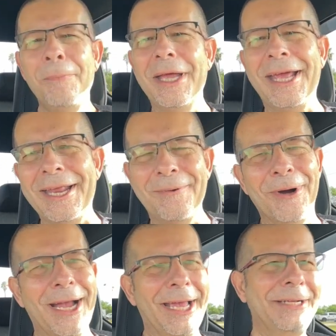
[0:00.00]
But
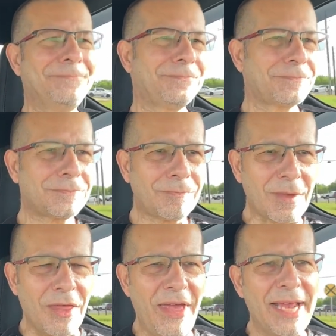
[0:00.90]
anyway,
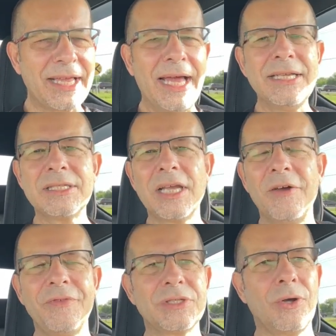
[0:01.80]
that kind of
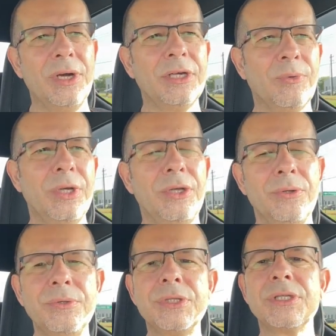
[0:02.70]
stuff is going to
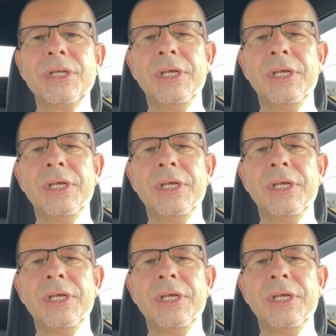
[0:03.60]
reduce